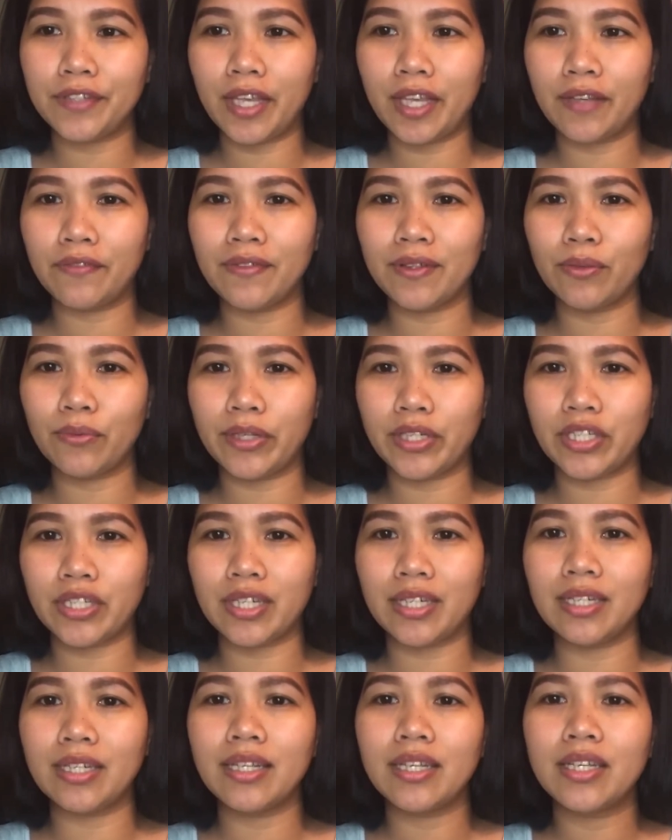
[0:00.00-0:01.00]
the
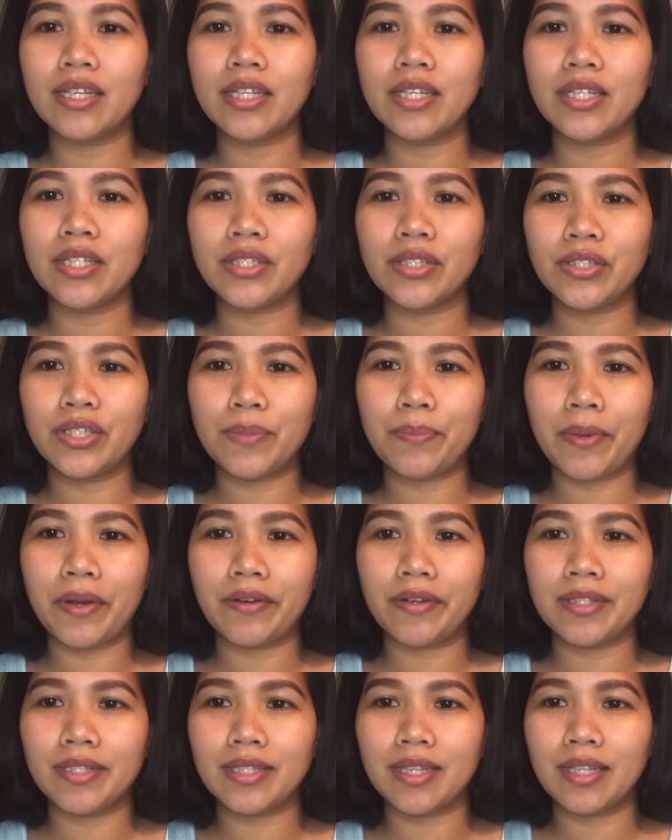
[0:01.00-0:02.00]
evaluation to the
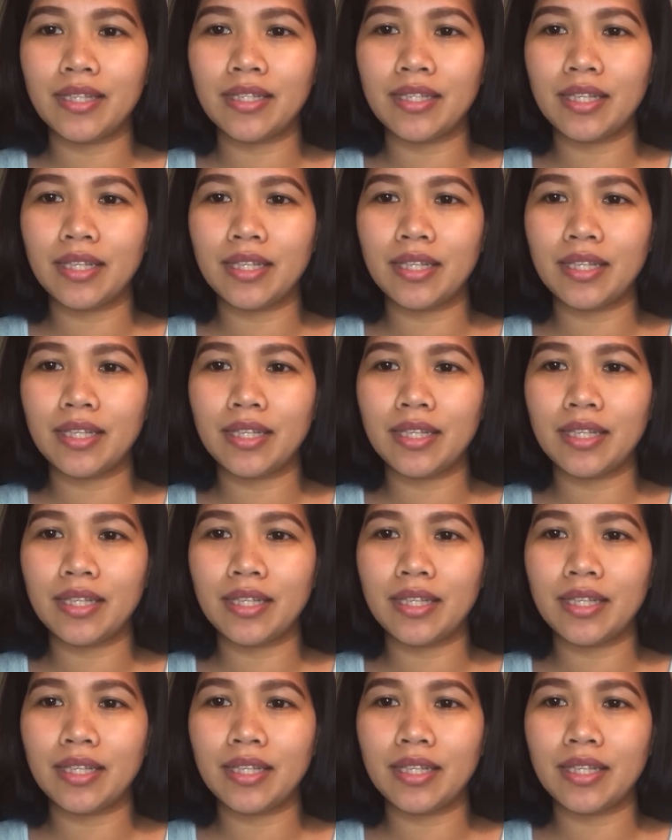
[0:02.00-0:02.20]
parents,